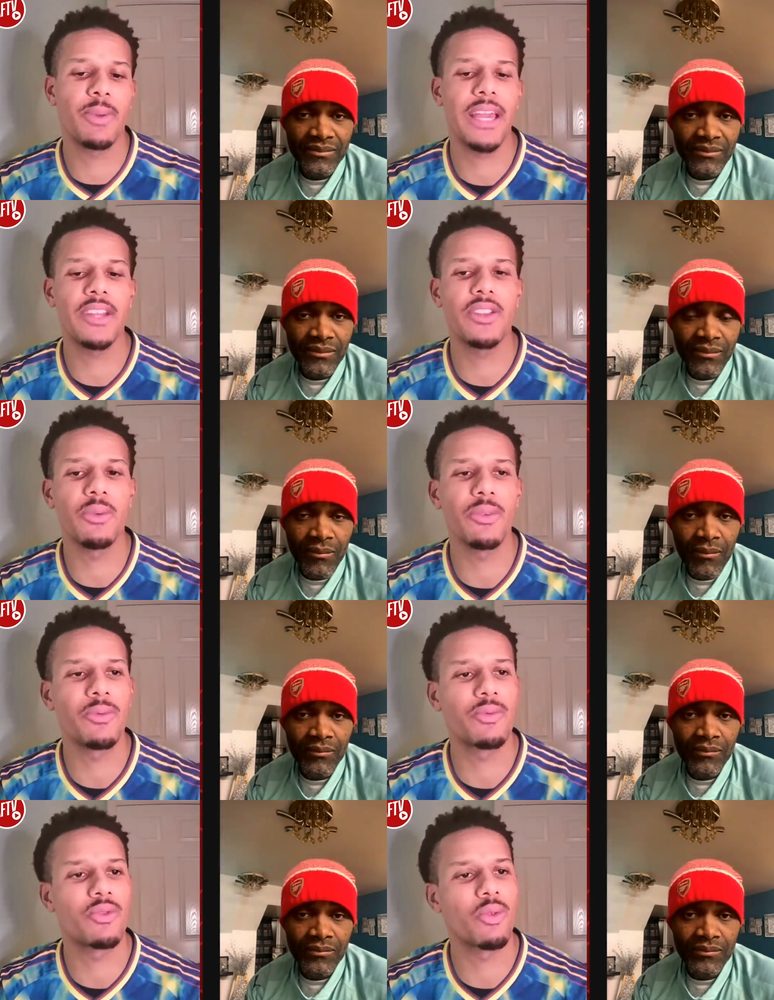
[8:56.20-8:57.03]
Speaker 1: that we played them.
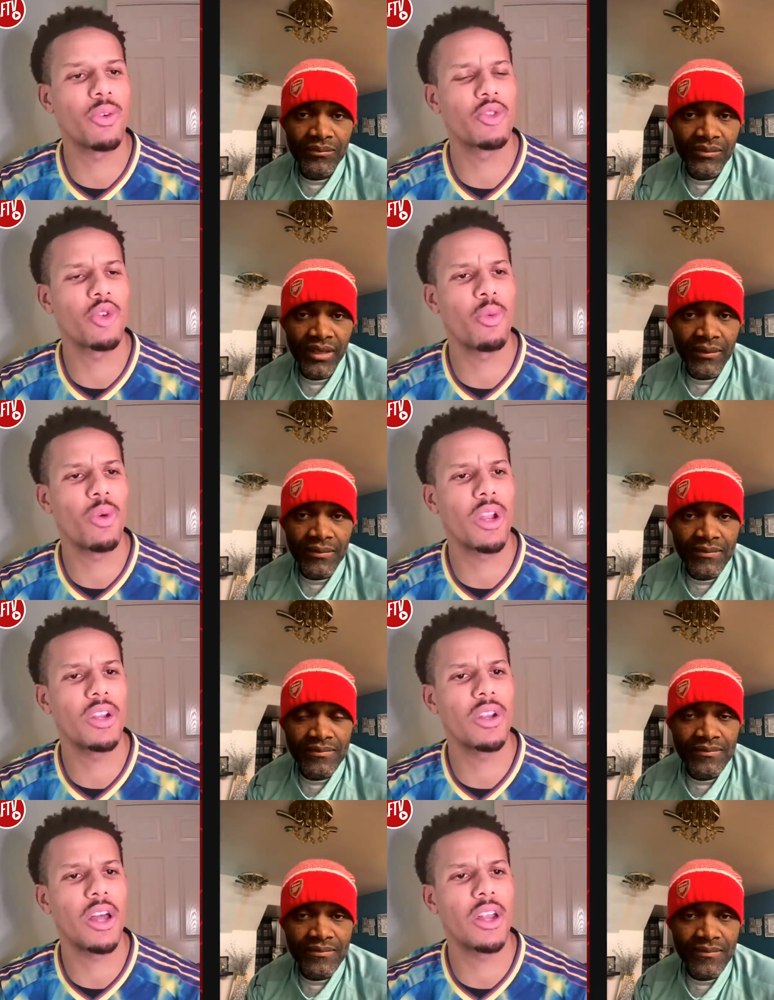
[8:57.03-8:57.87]
We've yeah. drawn one
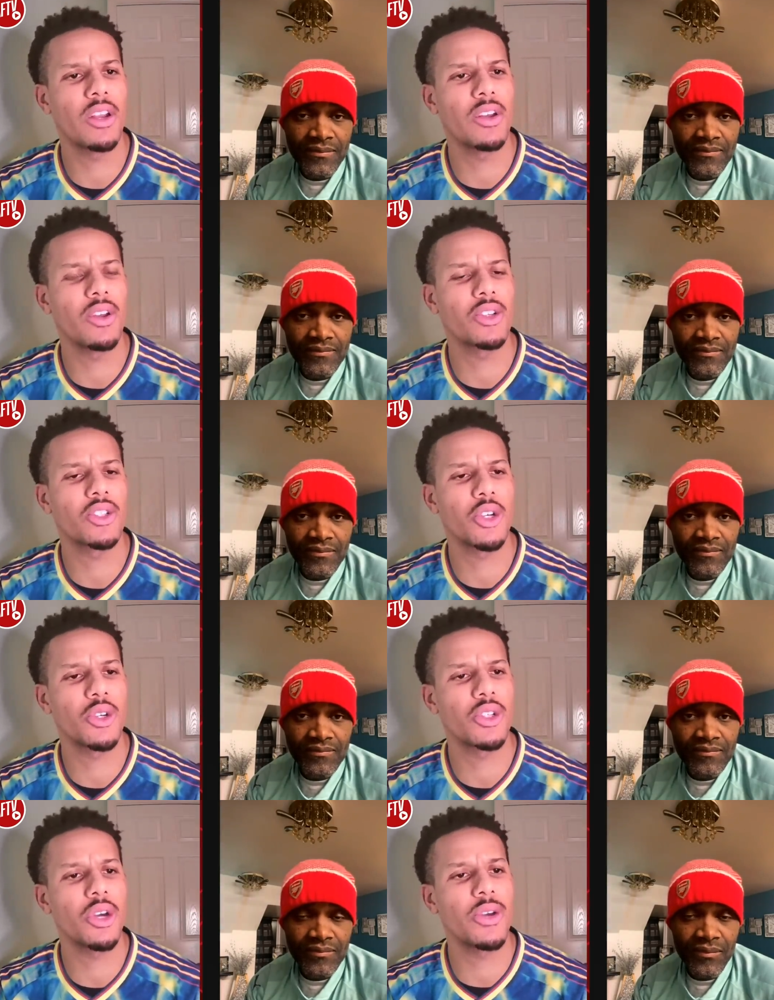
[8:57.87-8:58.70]
and lost
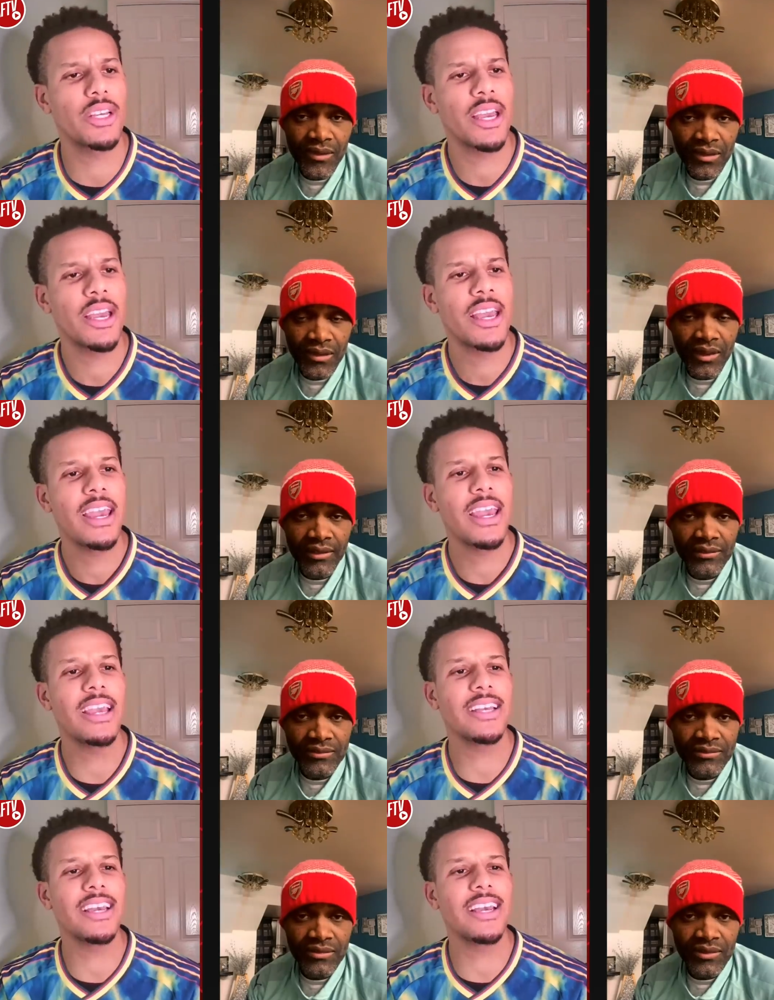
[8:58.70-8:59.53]
two. So it,
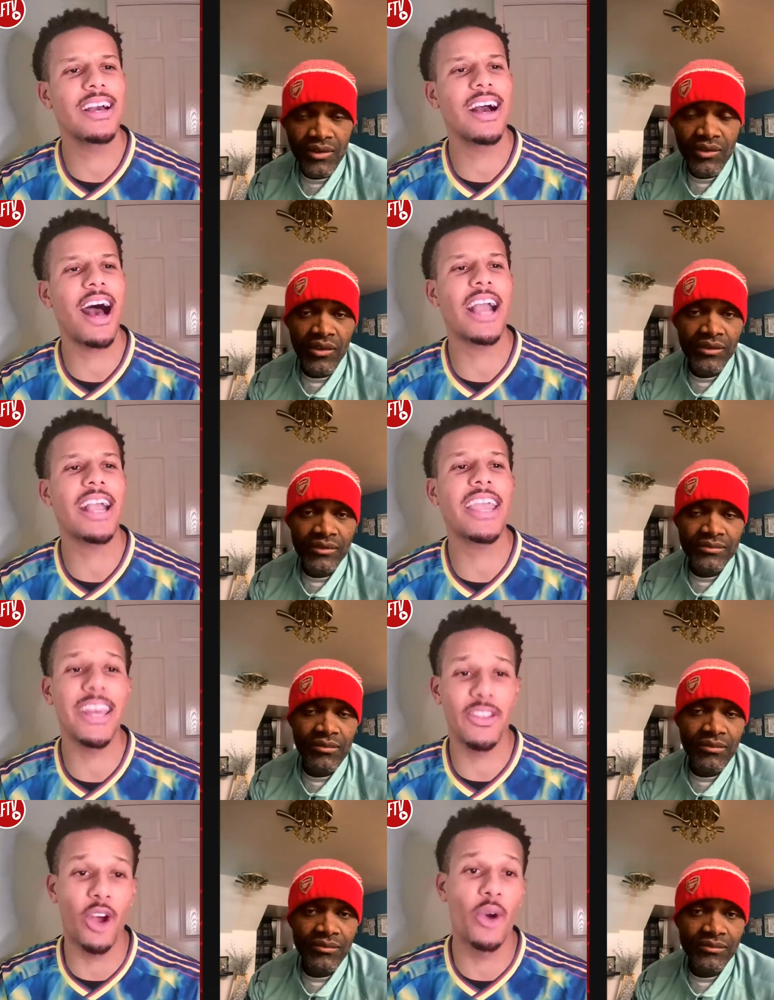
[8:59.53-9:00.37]
it, I get
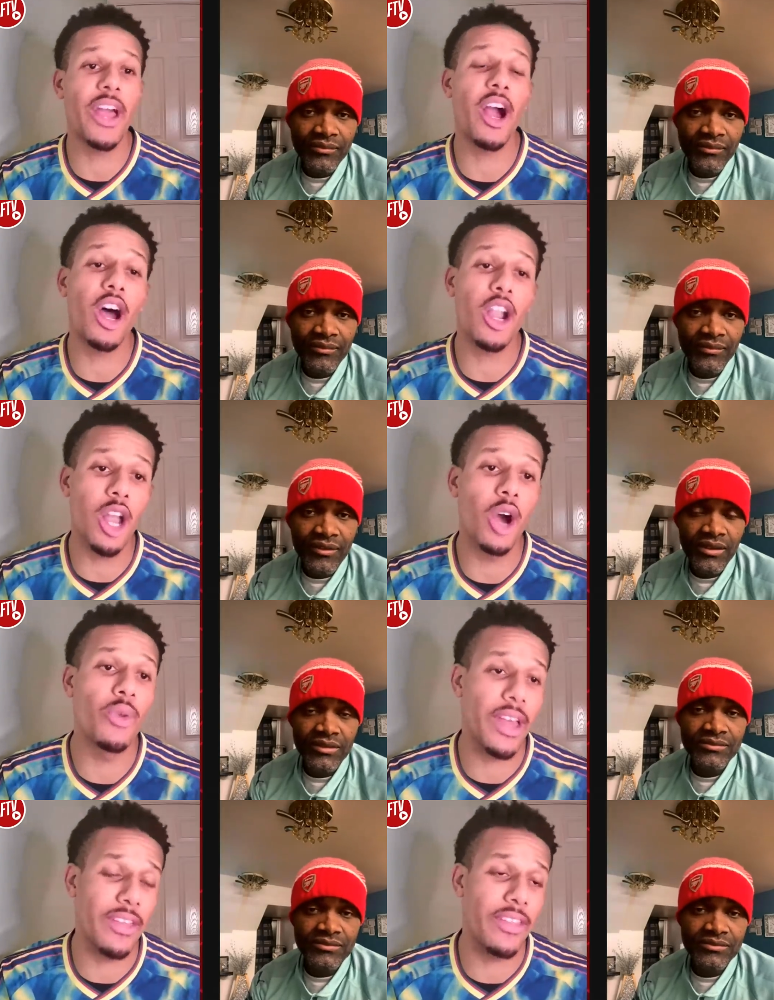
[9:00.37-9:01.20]
it though. They are
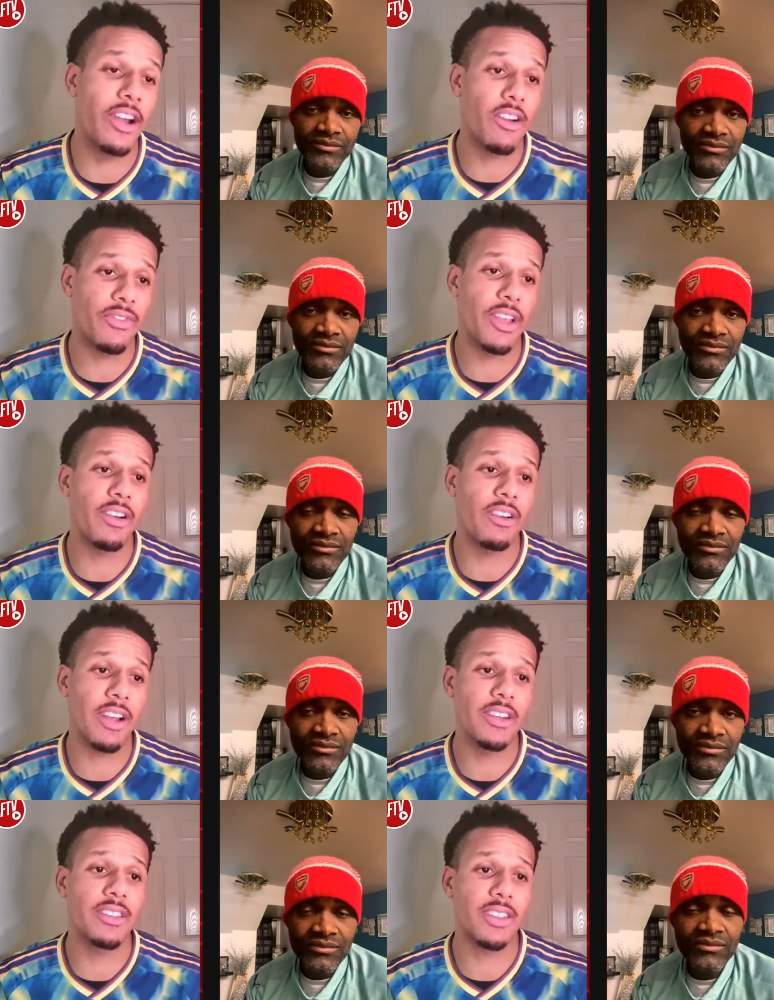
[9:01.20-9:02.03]
low. They, they're
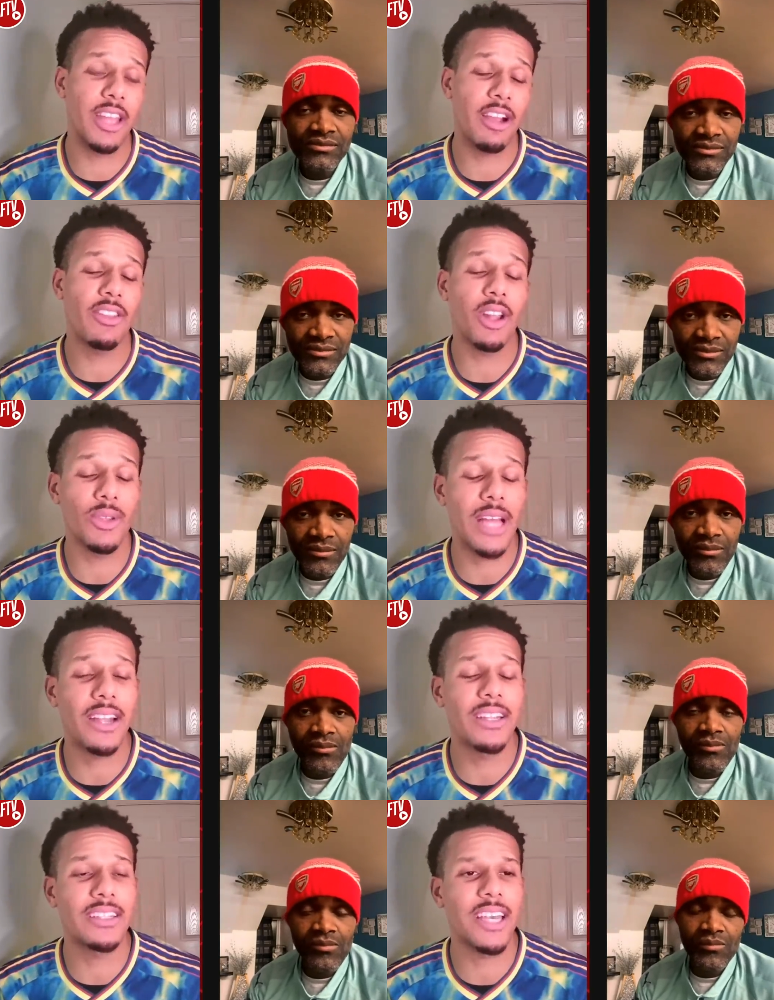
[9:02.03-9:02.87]
they're in they're low
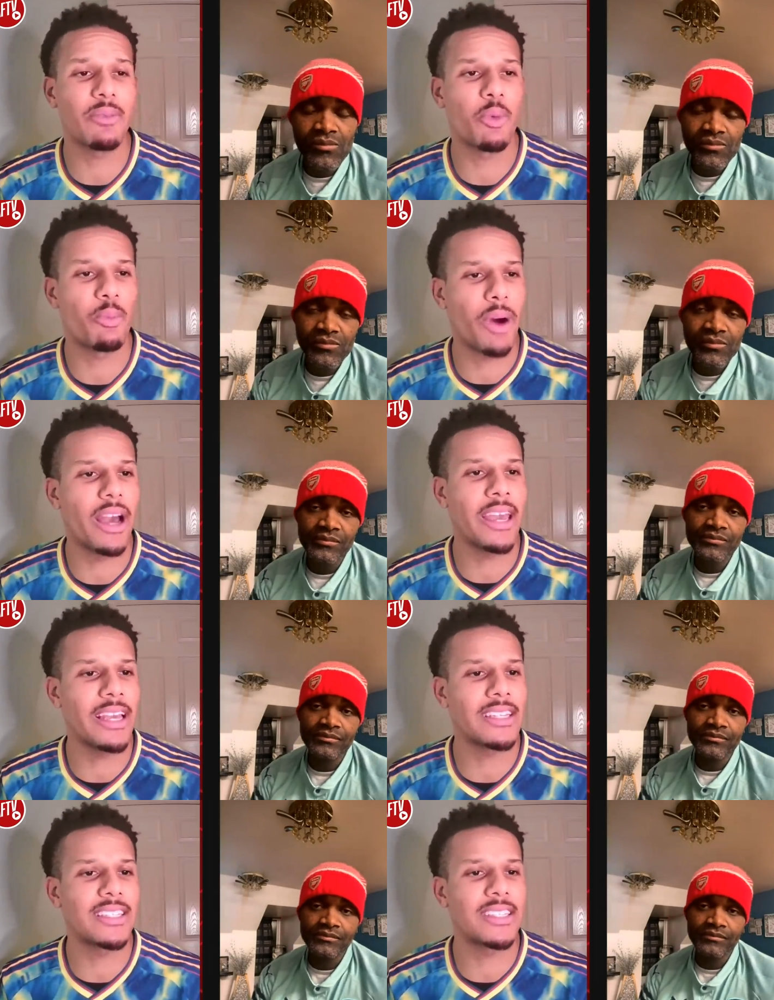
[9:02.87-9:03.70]
down in the table, but
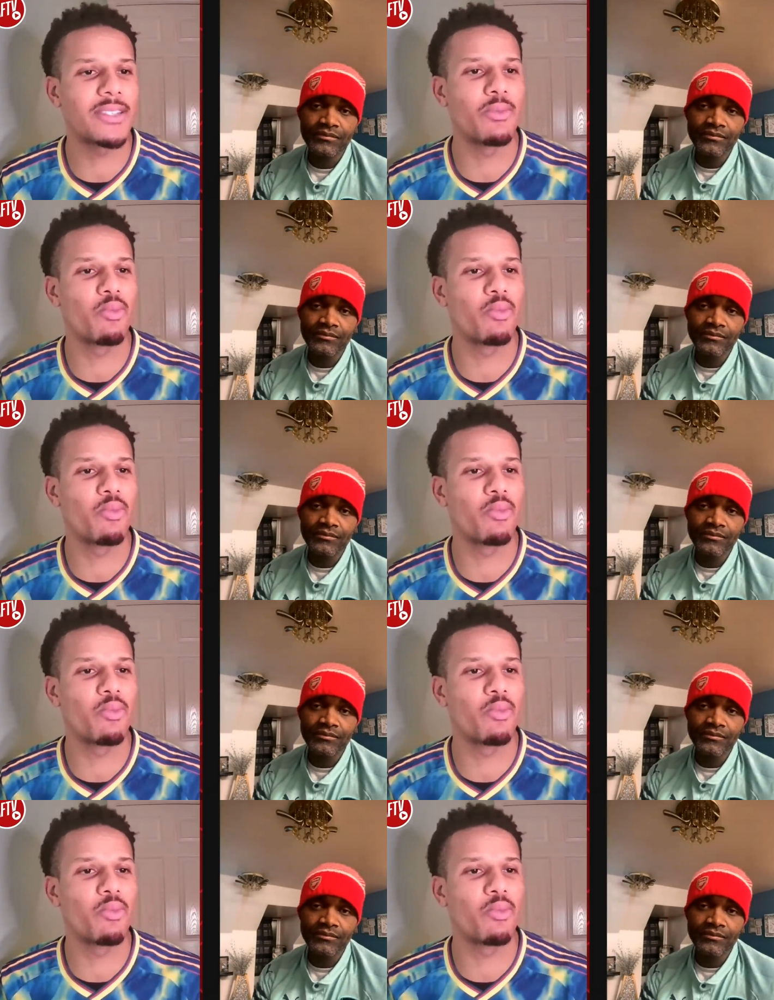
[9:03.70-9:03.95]
it's